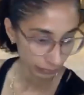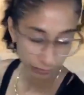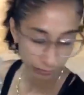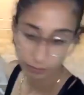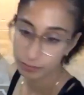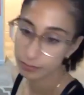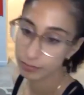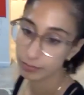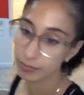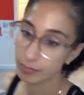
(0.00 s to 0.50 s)

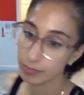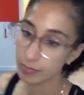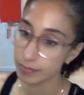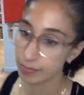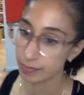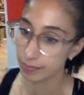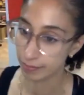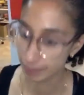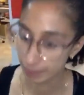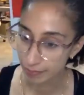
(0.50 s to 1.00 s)
to
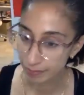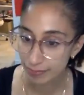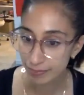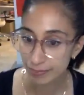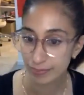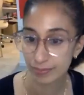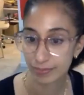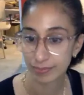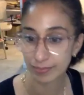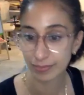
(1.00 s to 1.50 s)
share
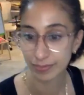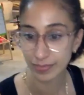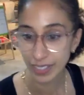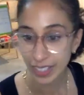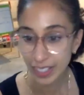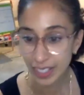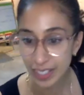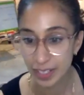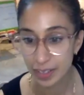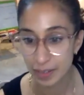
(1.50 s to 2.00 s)
with
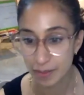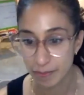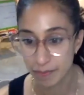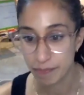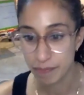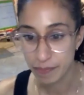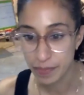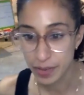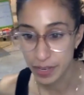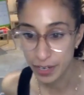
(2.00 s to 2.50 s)

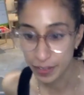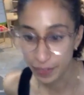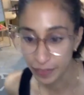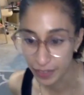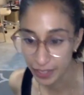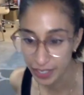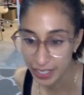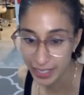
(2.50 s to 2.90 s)
Beautiful